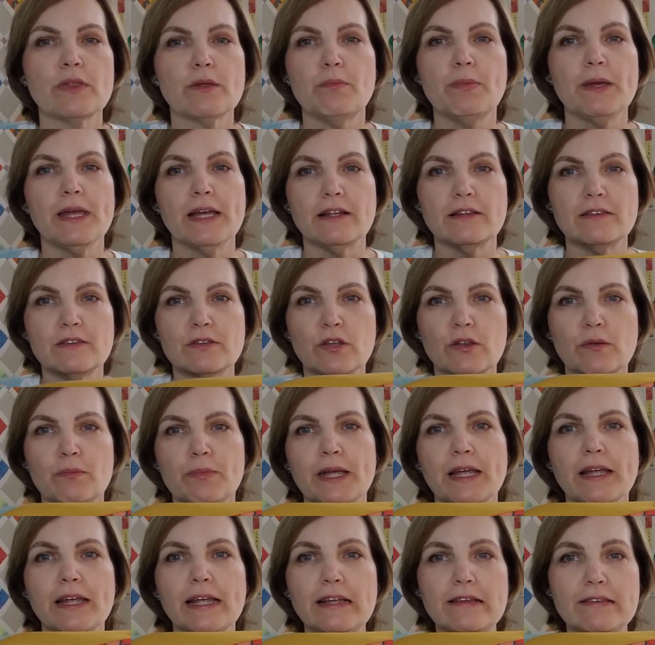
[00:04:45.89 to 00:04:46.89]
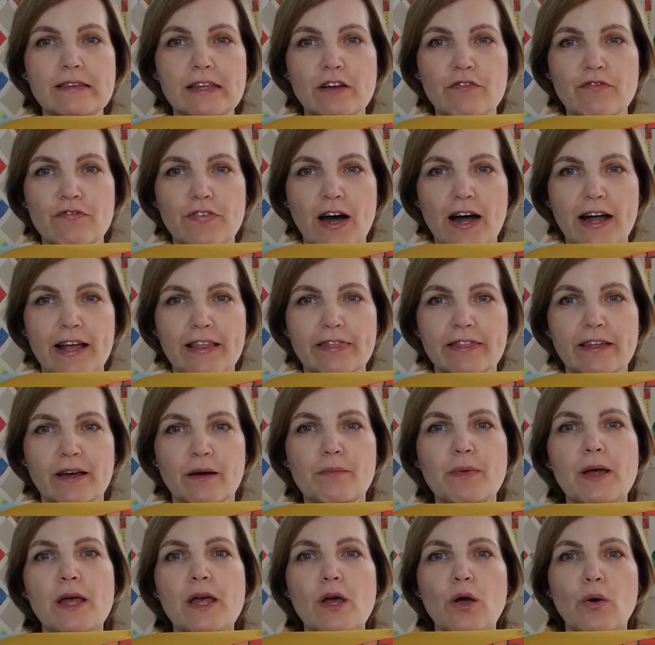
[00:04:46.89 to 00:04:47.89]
a pen so it'll be easy to find them